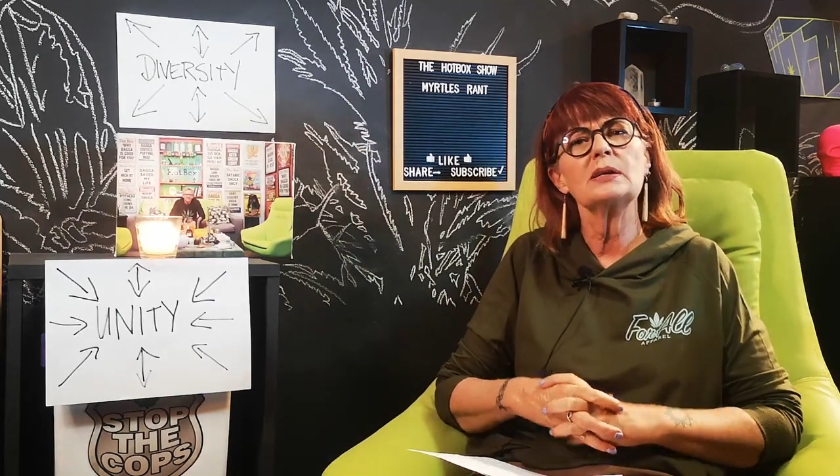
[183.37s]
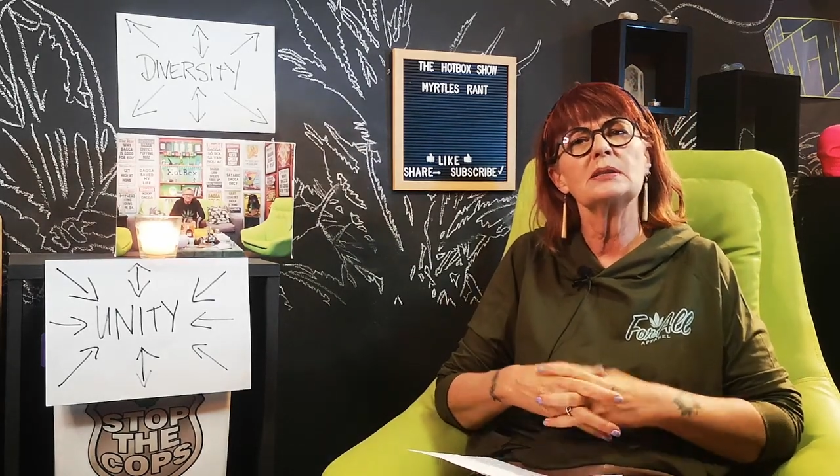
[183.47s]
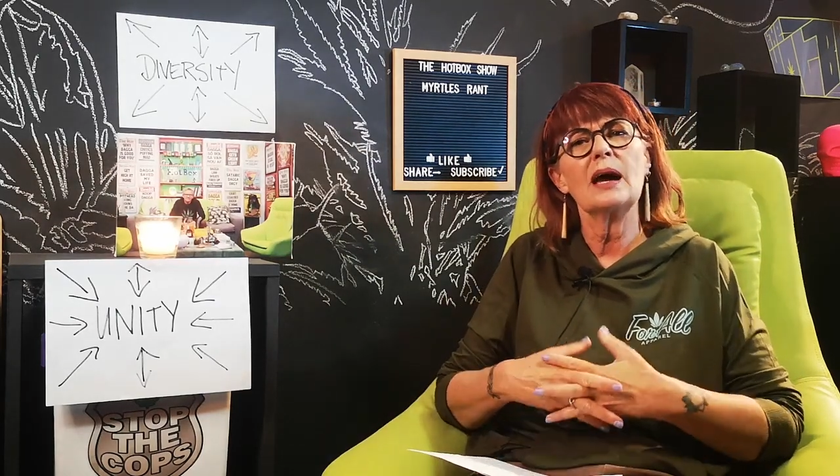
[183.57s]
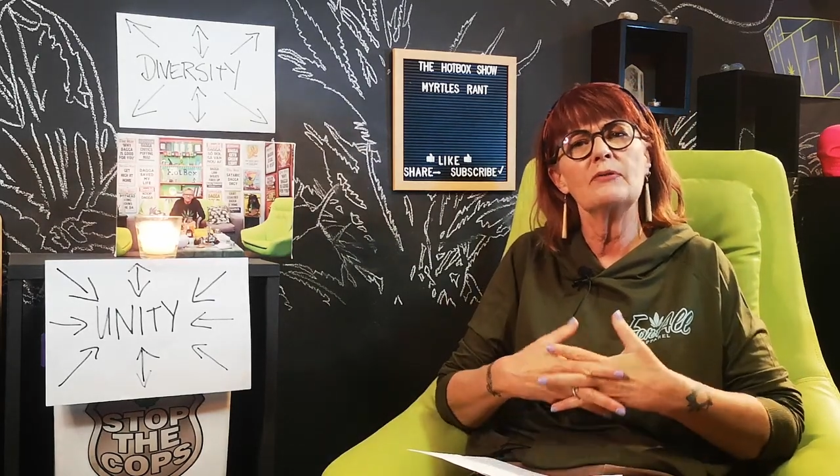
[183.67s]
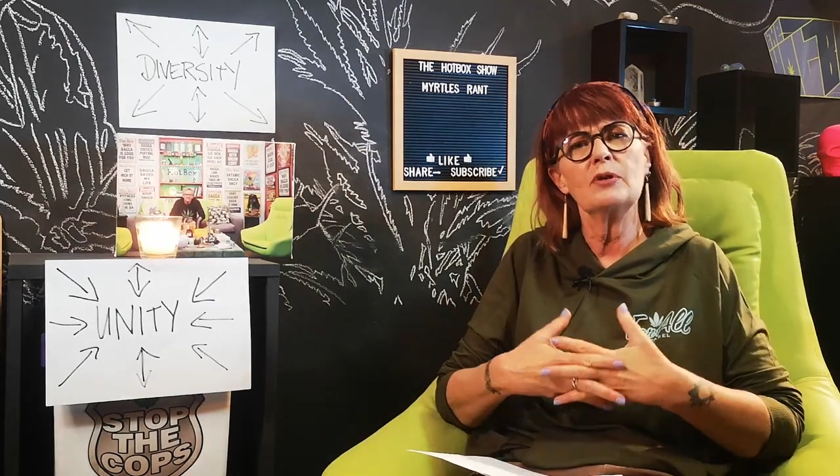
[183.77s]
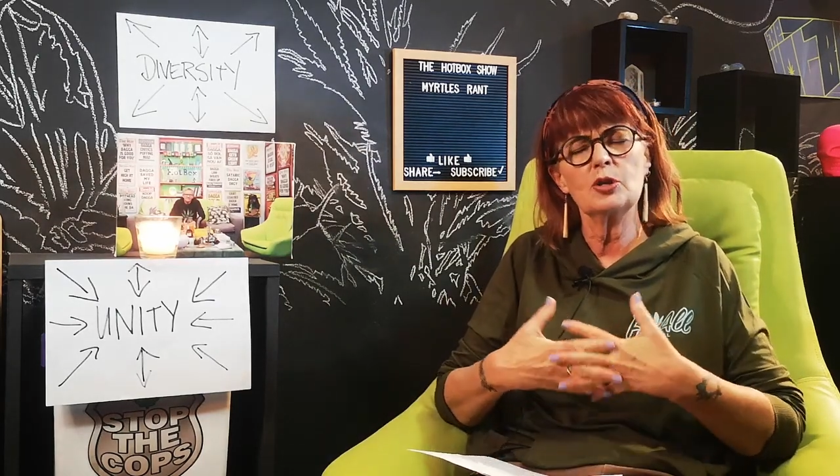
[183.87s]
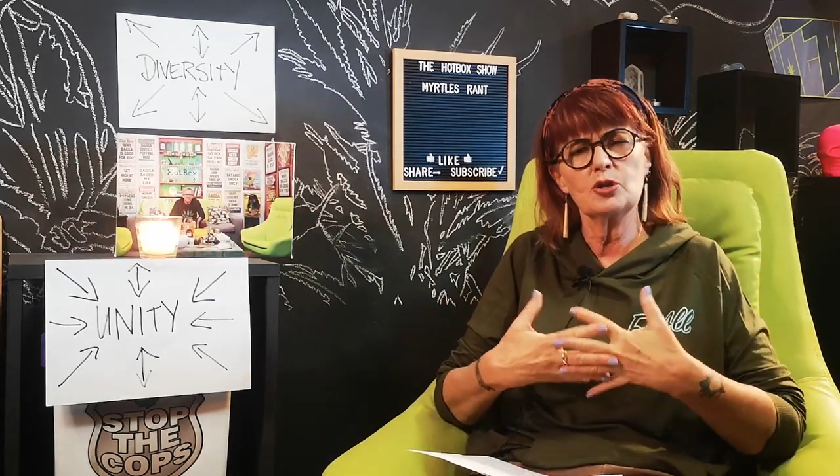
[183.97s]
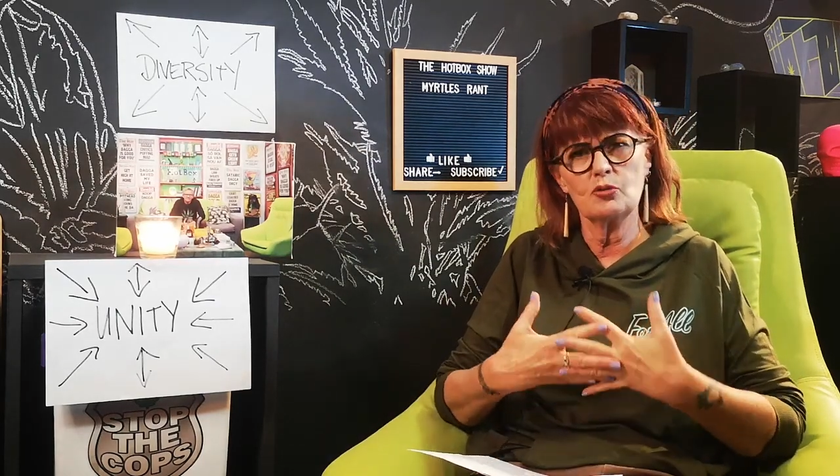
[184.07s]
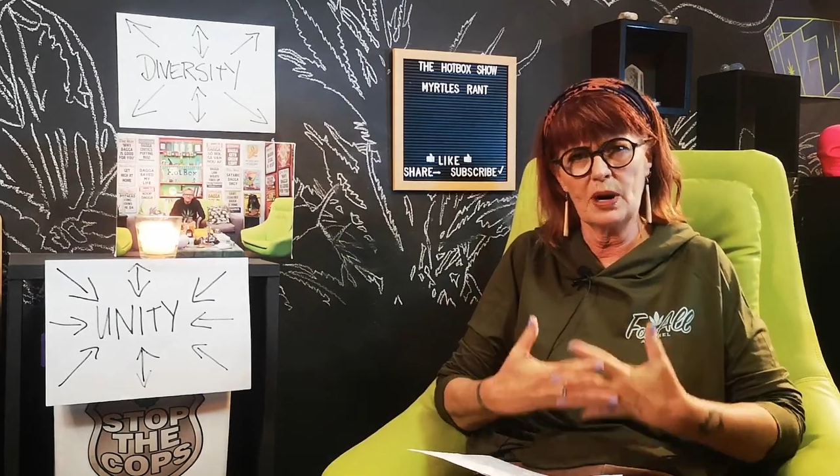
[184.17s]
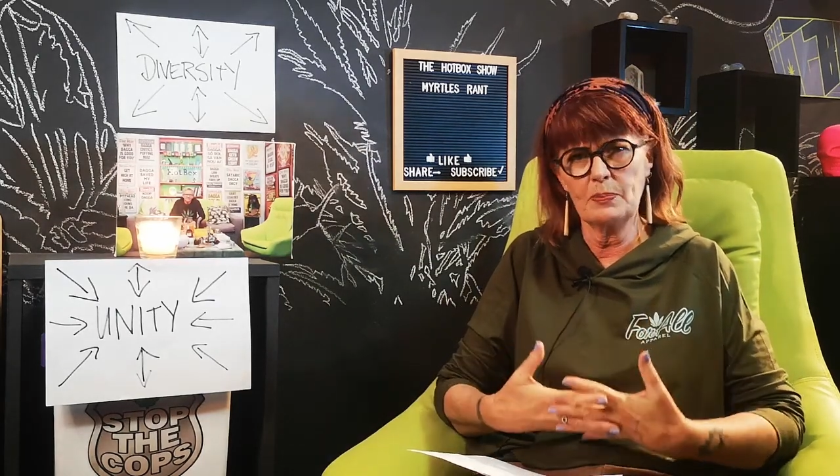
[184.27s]
and
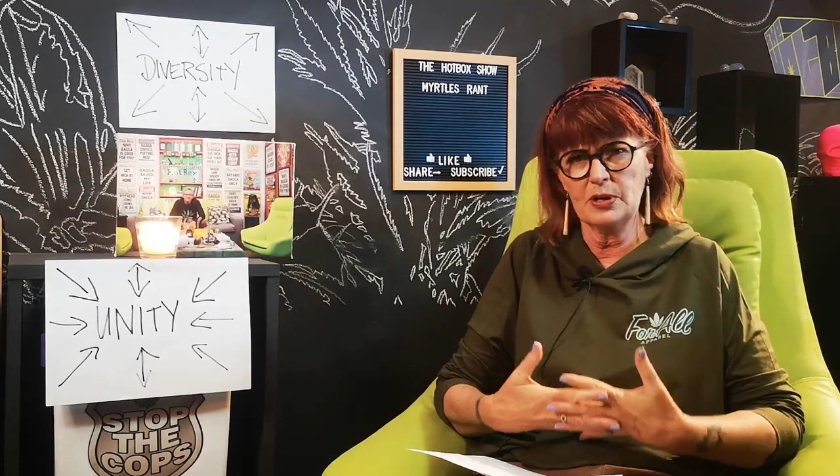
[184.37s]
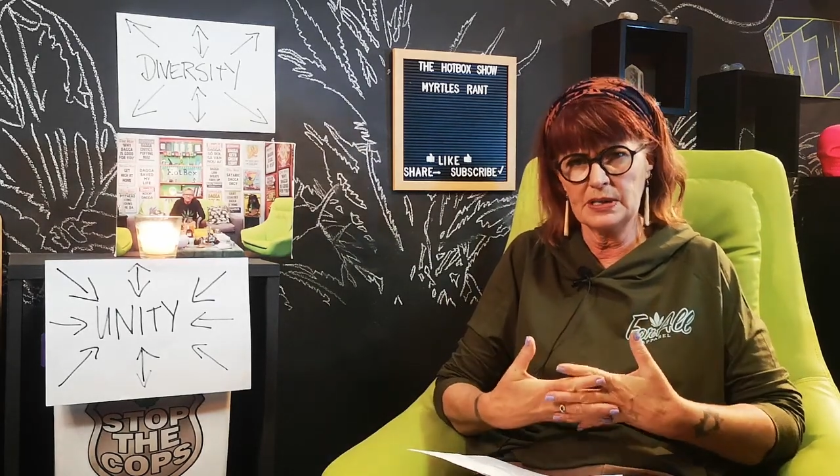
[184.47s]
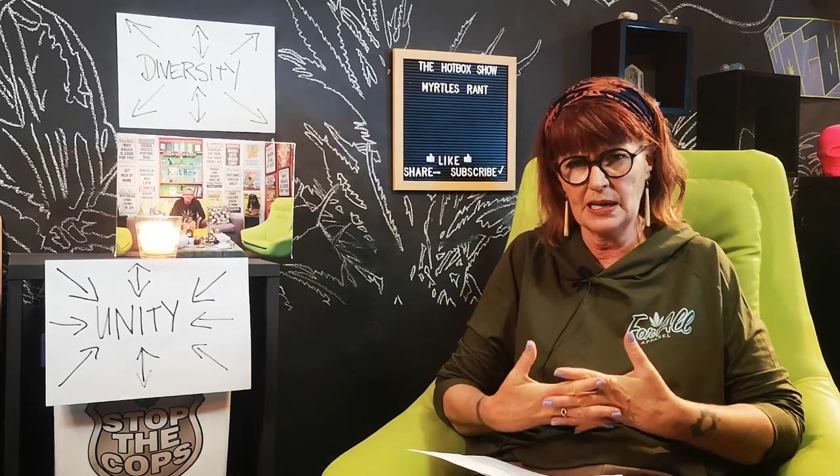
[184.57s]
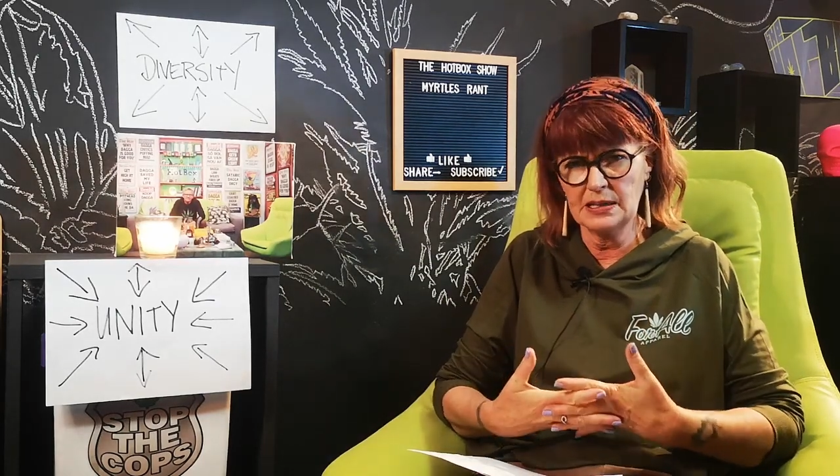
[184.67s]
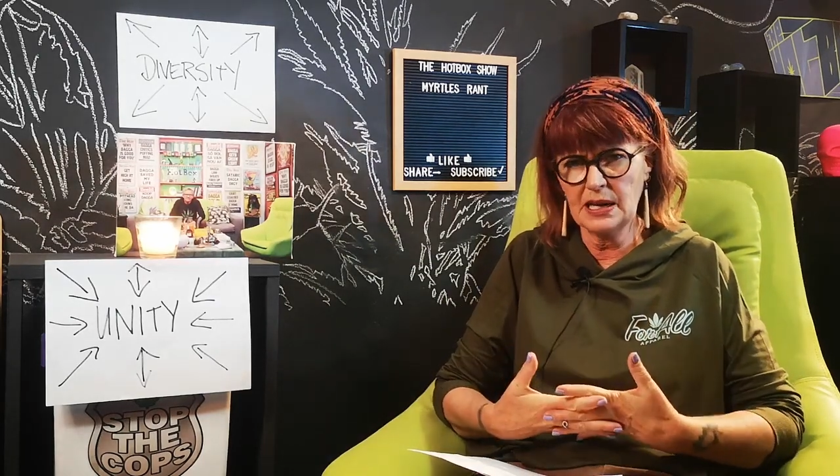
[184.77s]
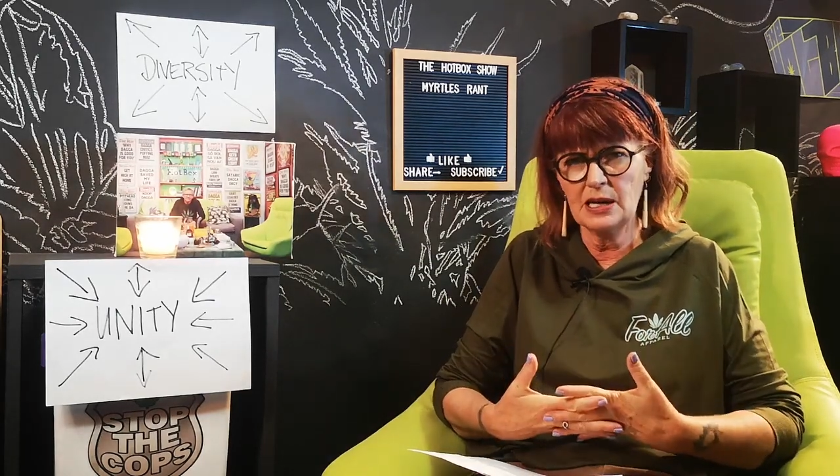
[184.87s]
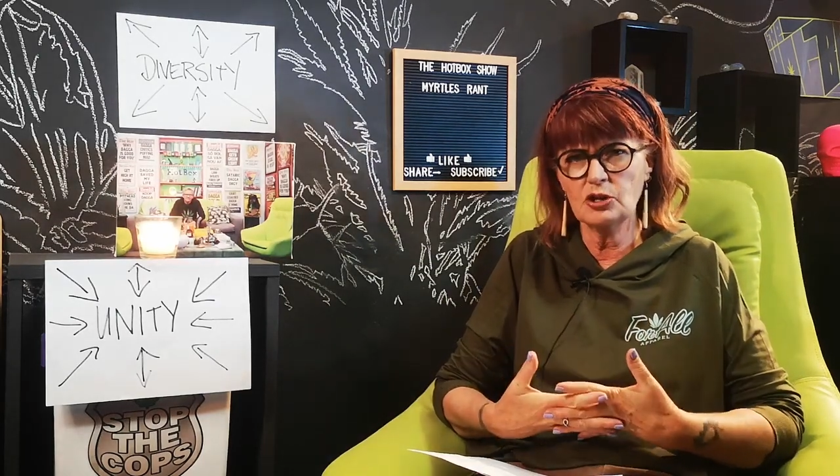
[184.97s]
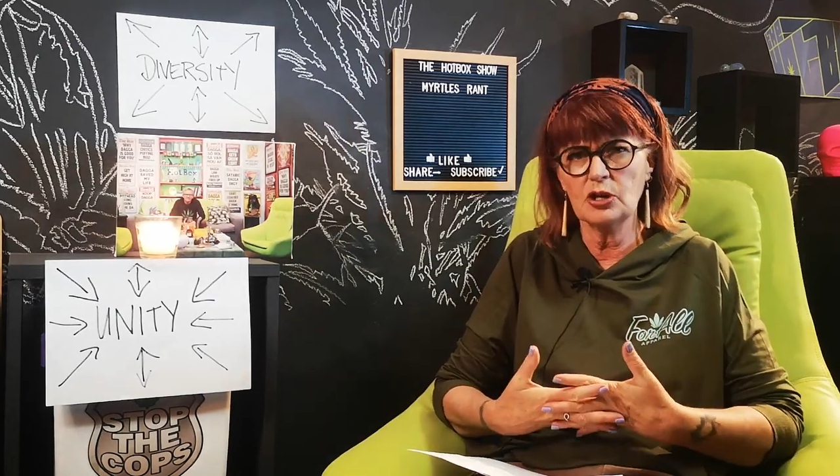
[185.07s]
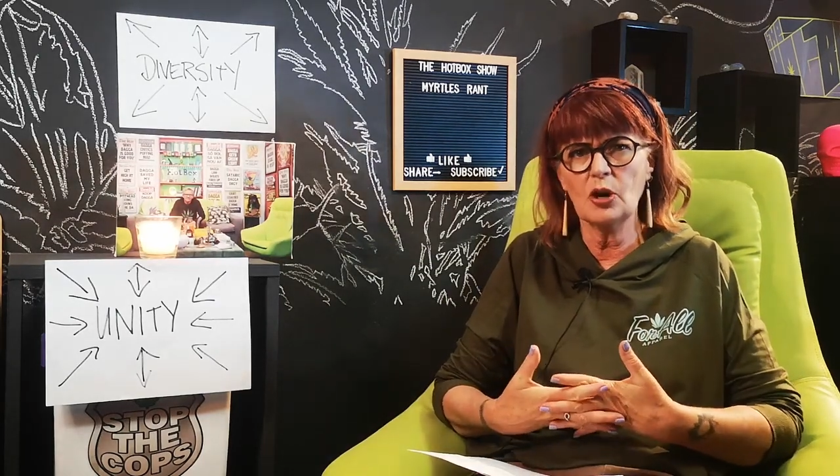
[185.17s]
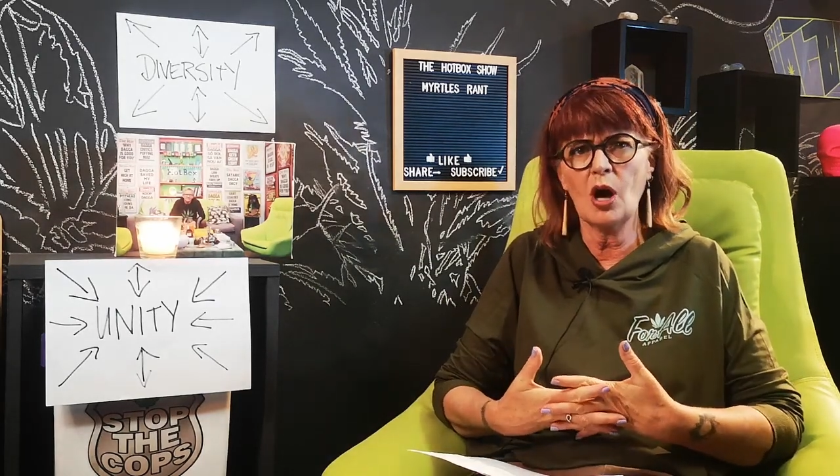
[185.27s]
diverse representation